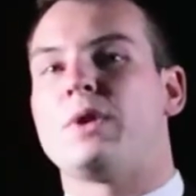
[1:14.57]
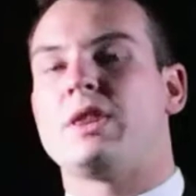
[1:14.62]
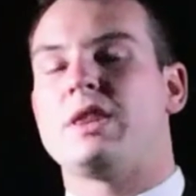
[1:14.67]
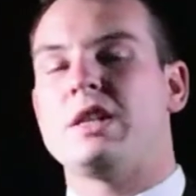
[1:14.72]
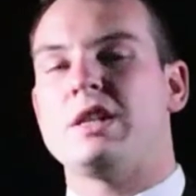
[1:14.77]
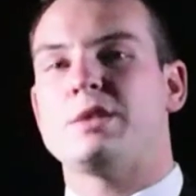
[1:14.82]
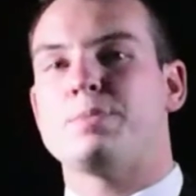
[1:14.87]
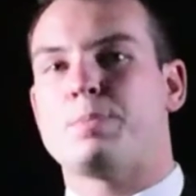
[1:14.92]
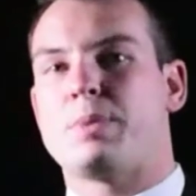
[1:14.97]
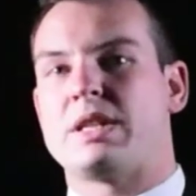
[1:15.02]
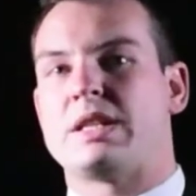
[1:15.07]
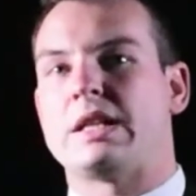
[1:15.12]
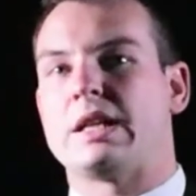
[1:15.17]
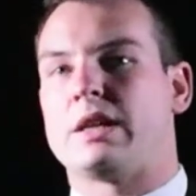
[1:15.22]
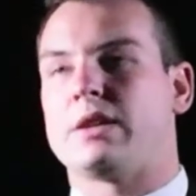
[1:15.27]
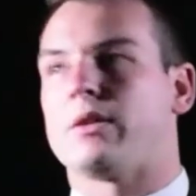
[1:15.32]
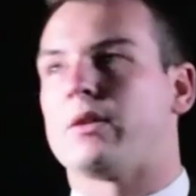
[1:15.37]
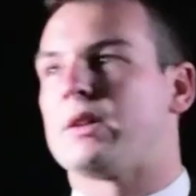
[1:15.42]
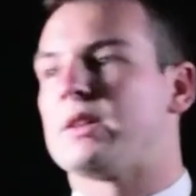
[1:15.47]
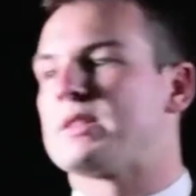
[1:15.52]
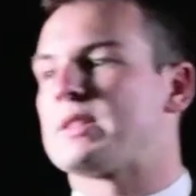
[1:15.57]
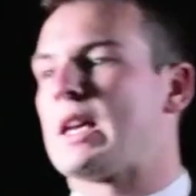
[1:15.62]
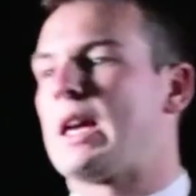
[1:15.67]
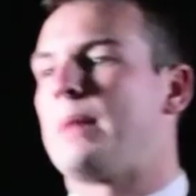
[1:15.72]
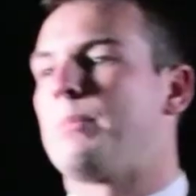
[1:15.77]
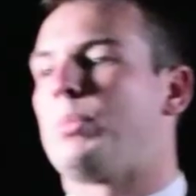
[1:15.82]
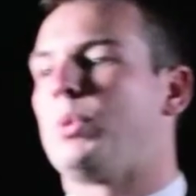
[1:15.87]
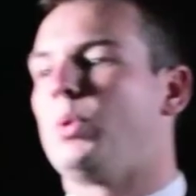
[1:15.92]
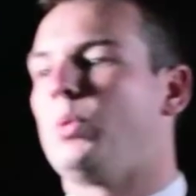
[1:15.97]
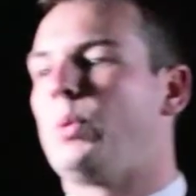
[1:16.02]
this particular
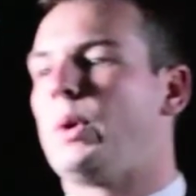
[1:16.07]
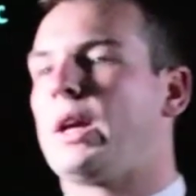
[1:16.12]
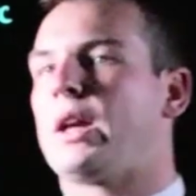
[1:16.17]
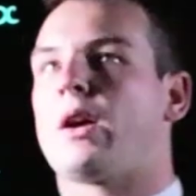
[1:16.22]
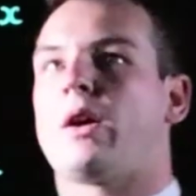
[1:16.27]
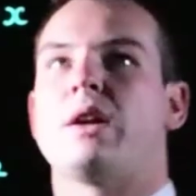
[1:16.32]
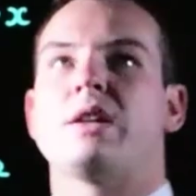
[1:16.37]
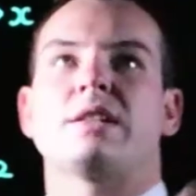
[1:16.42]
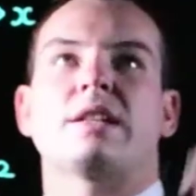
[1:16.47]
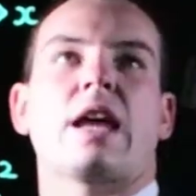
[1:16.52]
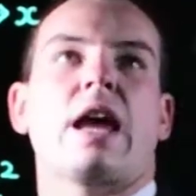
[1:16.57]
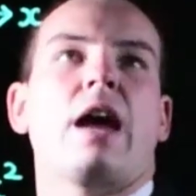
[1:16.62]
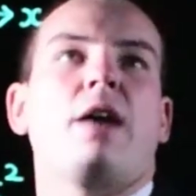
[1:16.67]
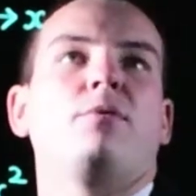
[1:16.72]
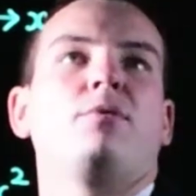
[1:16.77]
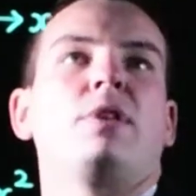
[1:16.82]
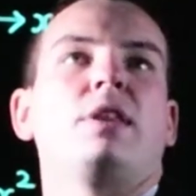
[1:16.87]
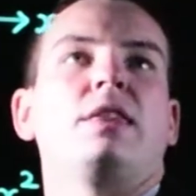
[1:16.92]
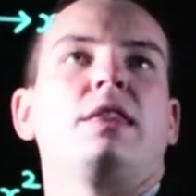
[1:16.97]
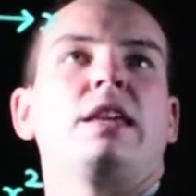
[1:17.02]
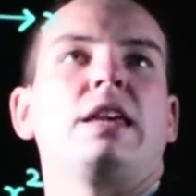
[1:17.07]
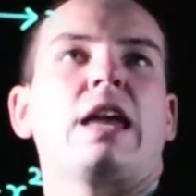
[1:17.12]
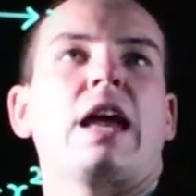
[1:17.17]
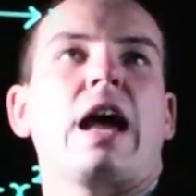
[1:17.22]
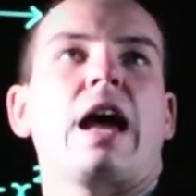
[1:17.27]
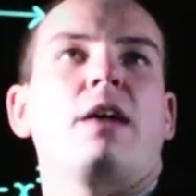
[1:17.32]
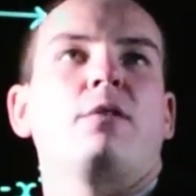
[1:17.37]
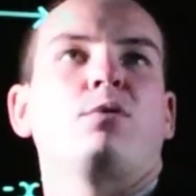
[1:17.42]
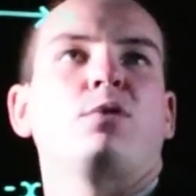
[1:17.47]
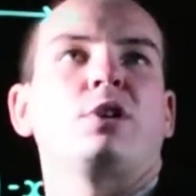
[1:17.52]
example, we're going to have that the
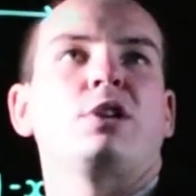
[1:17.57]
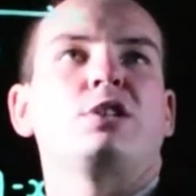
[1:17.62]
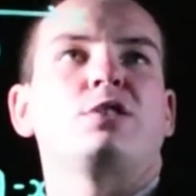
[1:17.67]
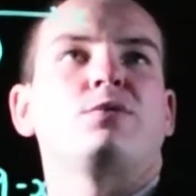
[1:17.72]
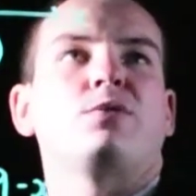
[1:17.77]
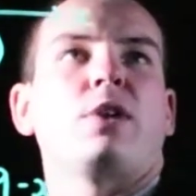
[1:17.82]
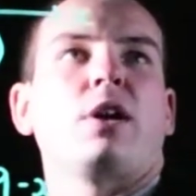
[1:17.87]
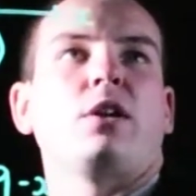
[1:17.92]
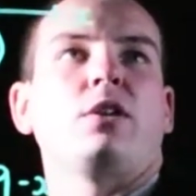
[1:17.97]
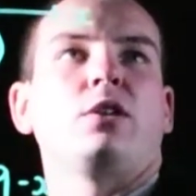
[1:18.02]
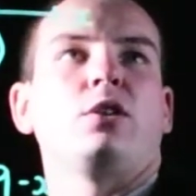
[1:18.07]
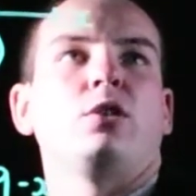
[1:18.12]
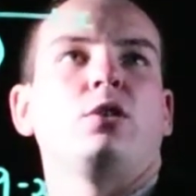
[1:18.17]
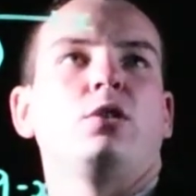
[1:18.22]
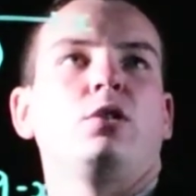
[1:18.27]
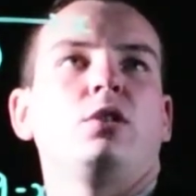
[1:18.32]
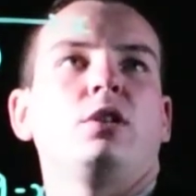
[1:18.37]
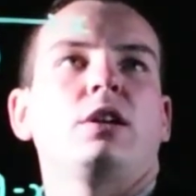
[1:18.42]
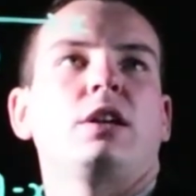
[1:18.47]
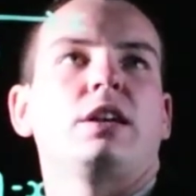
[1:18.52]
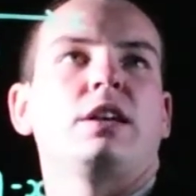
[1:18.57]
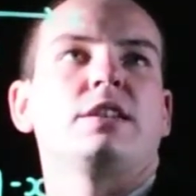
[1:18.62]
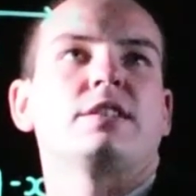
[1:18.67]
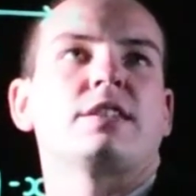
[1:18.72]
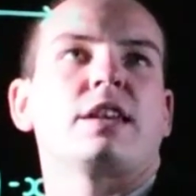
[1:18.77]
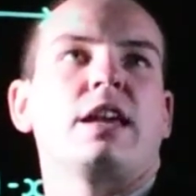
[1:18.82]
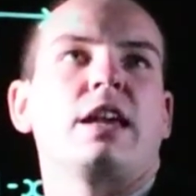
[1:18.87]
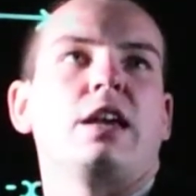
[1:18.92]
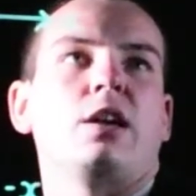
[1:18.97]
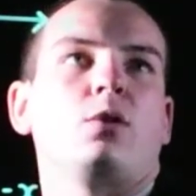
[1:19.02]
average value
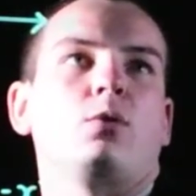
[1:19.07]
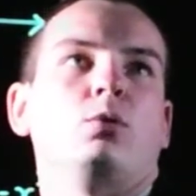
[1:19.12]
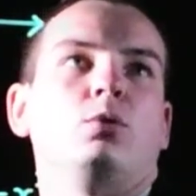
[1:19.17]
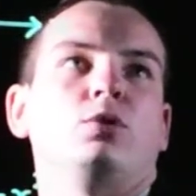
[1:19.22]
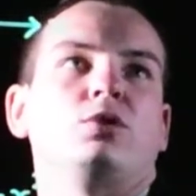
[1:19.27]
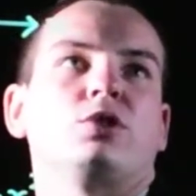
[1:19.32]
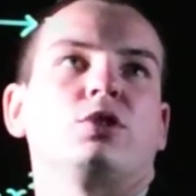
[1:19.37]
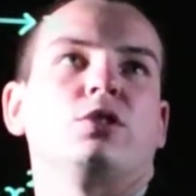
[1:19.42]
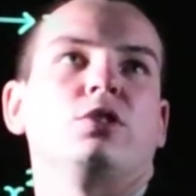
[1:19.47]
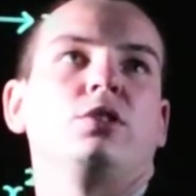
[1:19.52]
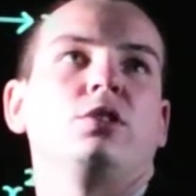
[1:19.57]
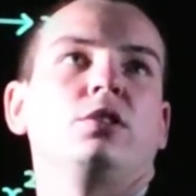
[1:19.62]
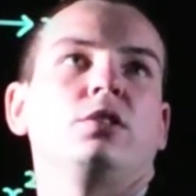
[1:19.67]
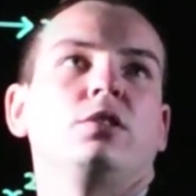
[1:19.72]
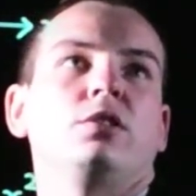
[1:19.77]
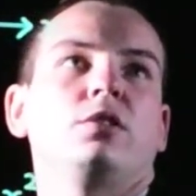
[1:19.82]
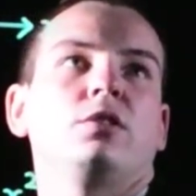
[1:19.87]
is equal to,